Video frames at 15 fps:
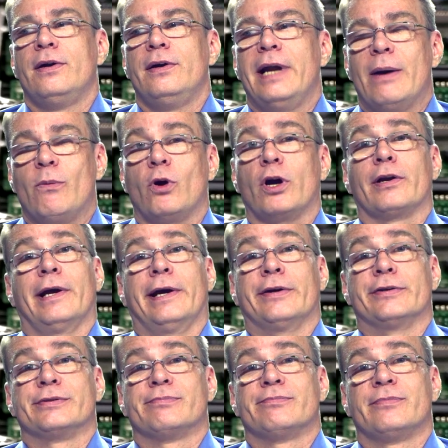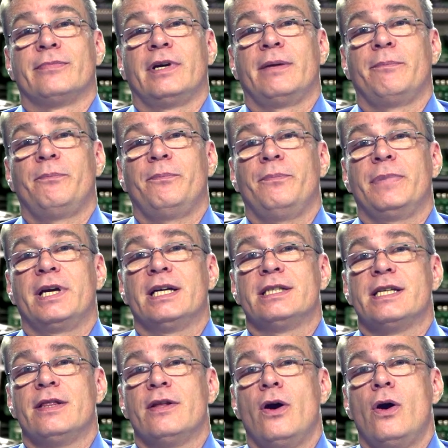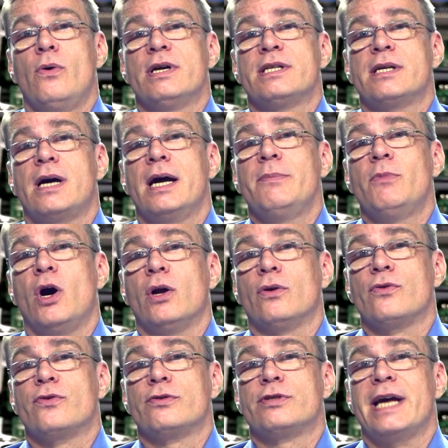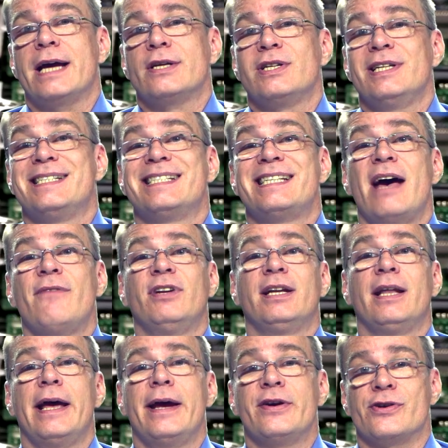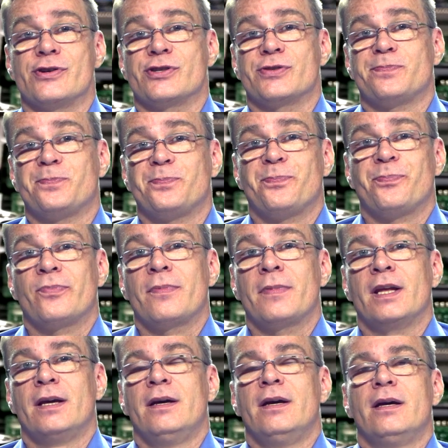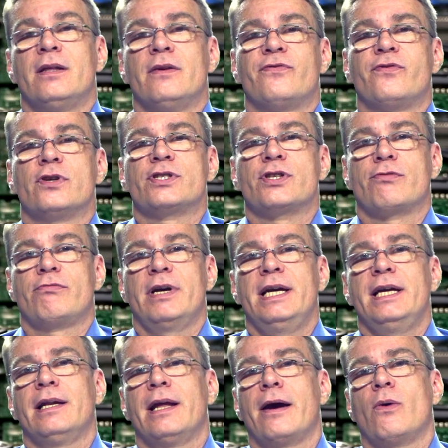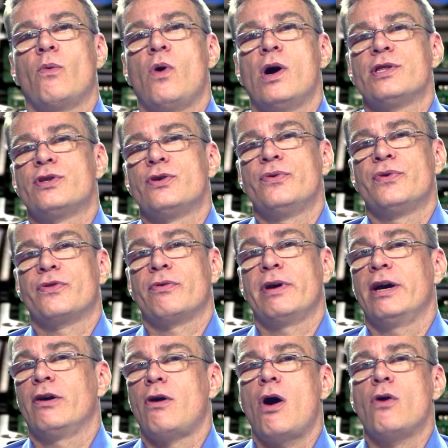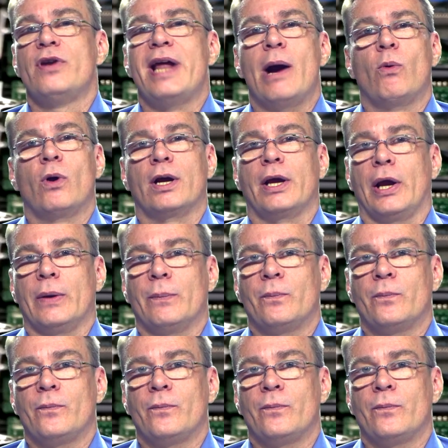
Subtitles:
network layers. Because in the OSI model, there's actually 7 layers. The first 3, Layer 1, 2, and 3, are all networking.